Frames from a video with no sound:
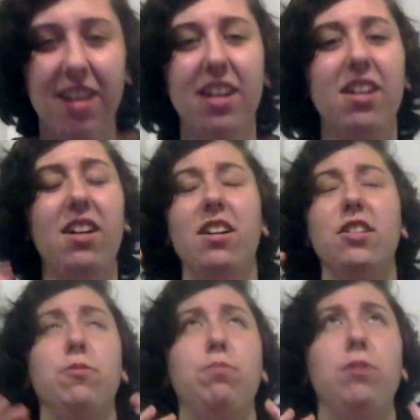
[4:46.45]
Oh,
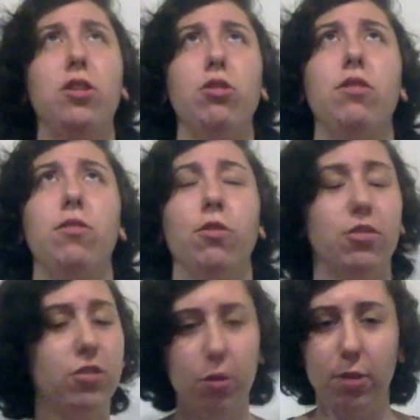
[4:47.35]
it's beautiful,
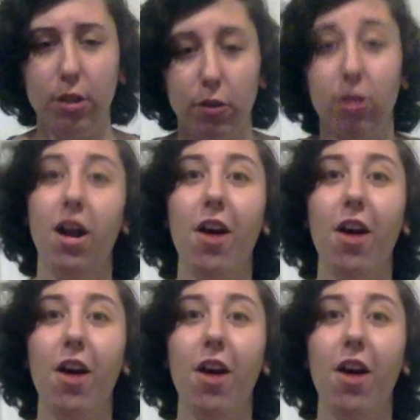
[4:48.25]
so beautiful.